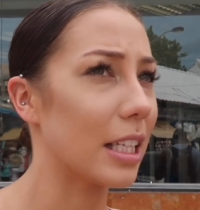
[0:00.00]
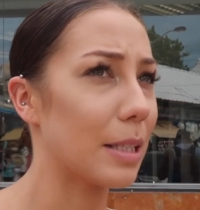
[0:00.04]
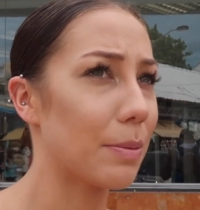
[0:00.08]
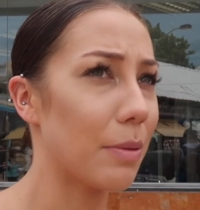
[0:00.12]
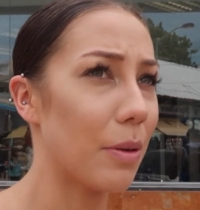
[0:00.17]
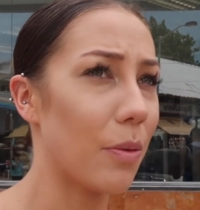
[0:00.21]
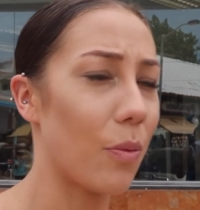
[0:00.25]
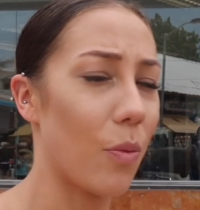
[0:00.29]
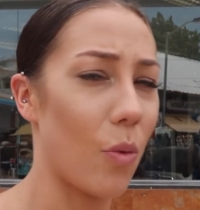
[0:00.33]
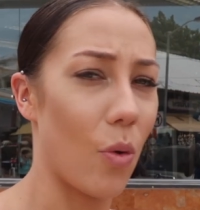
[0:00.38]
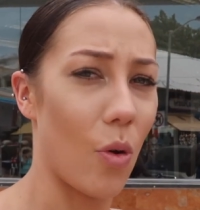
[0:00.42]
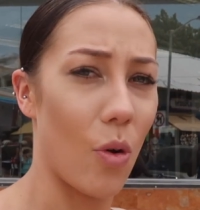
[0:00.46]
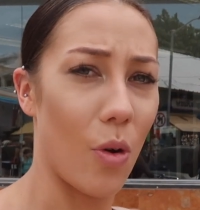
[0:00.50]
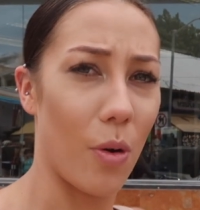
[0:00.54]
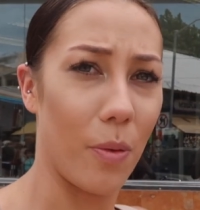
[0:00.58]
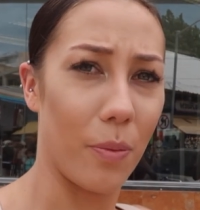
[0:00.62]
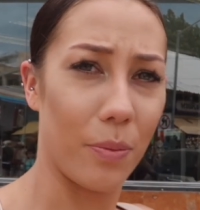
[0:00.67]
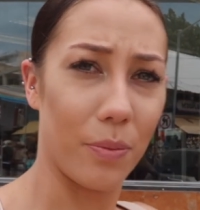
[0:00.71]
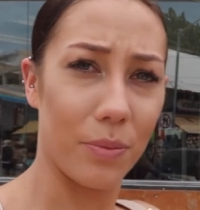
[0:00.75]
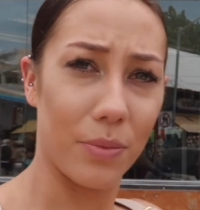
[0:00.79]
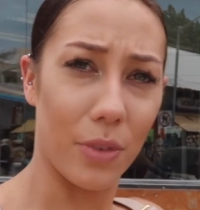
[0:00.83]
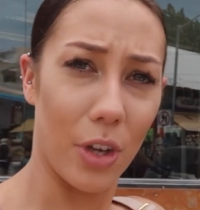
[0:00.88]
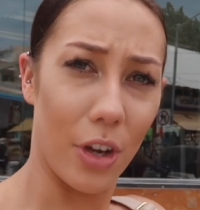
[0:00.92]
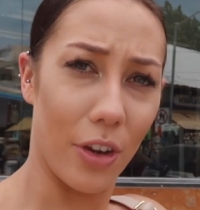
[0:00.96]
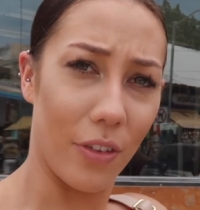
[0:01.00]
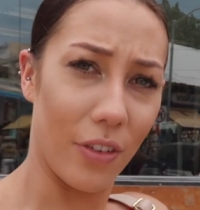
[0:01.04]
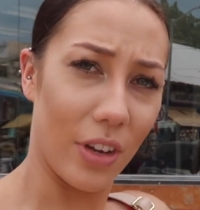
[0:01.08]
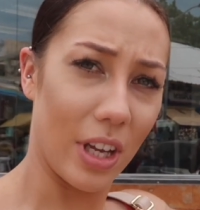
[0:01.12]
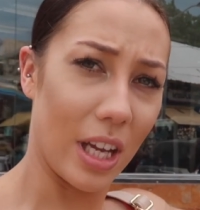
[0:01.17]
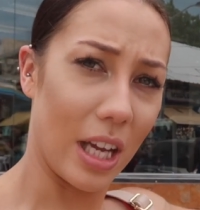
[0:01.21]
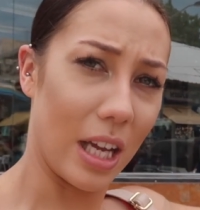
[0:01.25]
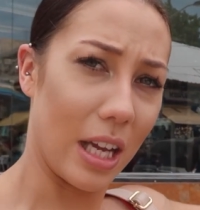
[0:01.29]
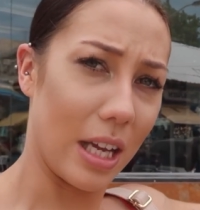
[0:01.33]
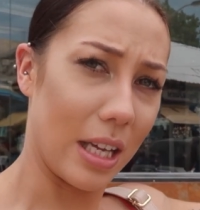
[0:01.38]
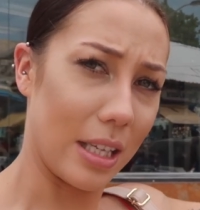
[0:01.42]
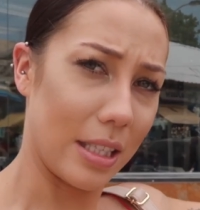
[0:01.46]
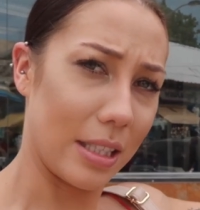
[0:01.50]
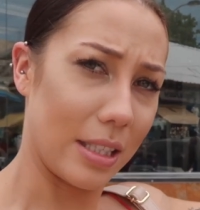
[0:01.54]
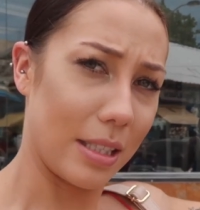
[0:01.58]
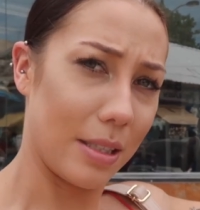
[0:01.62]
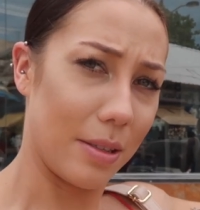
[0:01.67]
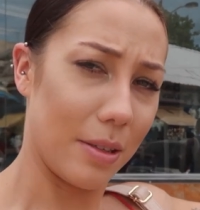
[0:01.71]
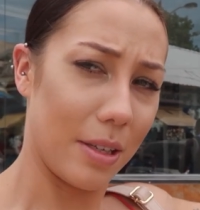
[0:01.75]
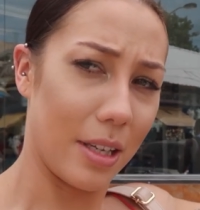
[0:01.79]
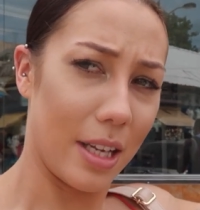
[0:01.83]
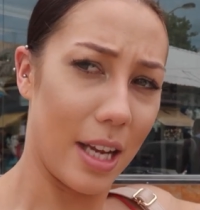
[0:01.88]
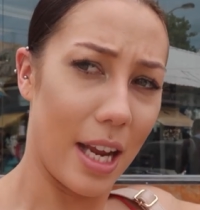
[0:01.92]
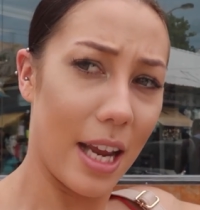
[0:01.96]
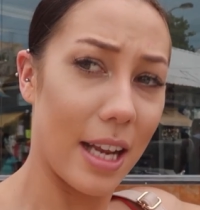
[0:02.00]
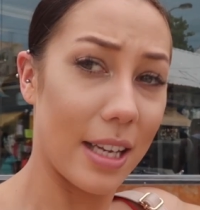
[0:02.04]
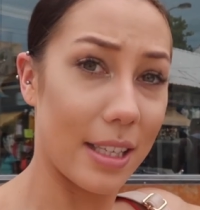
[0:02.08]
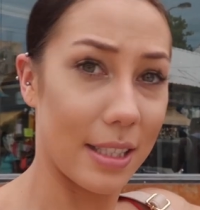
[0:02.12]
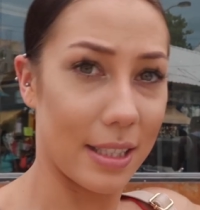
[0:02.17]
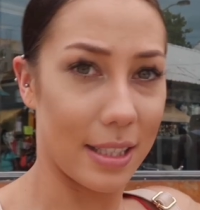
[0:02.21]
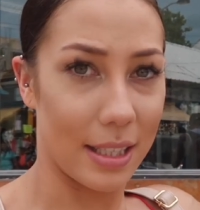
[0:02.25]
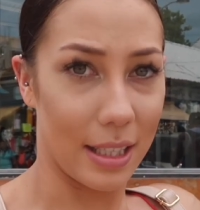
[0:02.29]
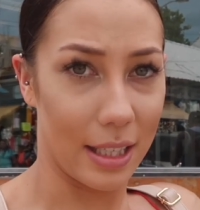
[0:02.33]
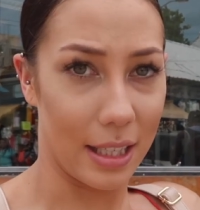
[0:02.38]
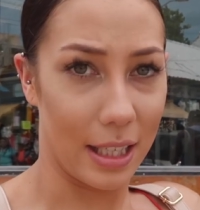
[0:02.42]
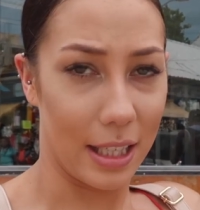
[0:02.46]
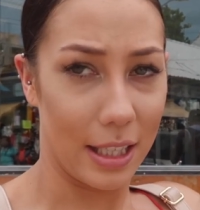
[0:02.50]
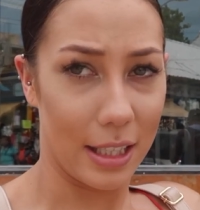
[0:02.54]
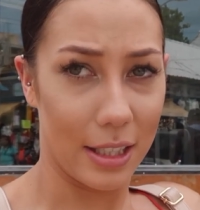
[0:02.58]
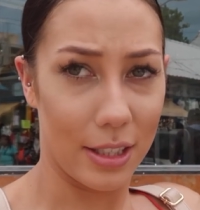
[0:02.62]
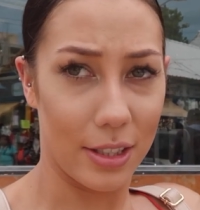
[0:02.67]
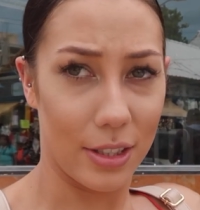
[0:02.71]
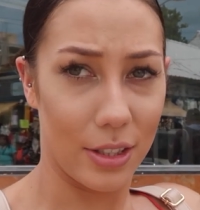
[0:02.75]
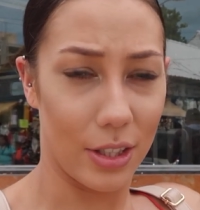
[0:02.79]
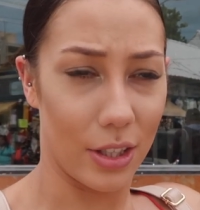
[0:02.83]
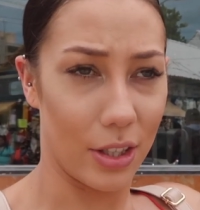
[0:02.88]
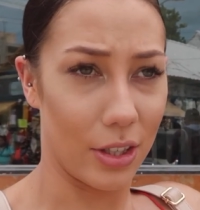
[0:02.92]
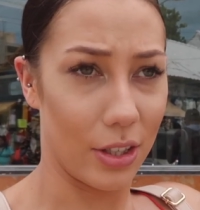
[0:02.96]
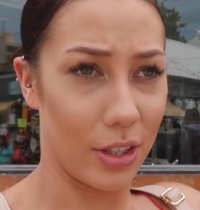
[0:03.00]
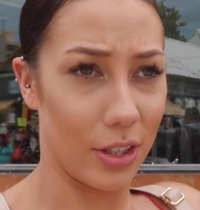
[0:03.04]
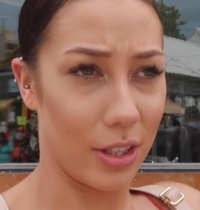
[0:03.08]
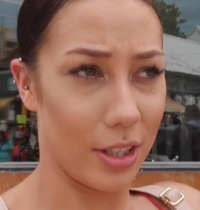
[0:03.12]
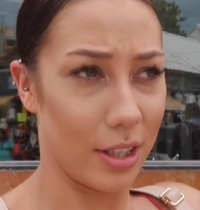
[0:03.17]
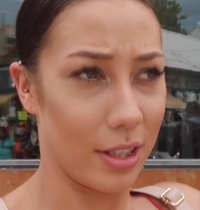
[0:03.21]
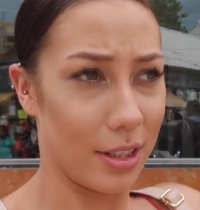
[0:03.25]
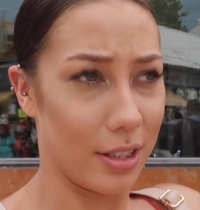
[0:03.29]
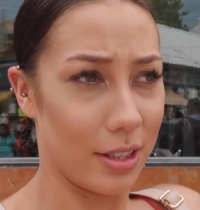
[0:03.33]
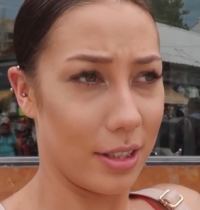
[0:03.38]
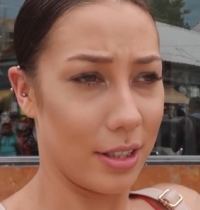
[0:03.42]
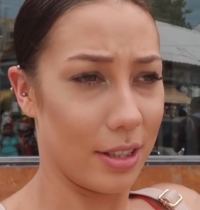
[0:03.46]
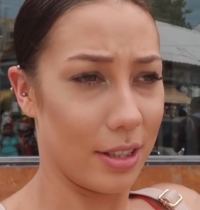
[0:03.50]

It's a bit warm, overcast, and sunny, so a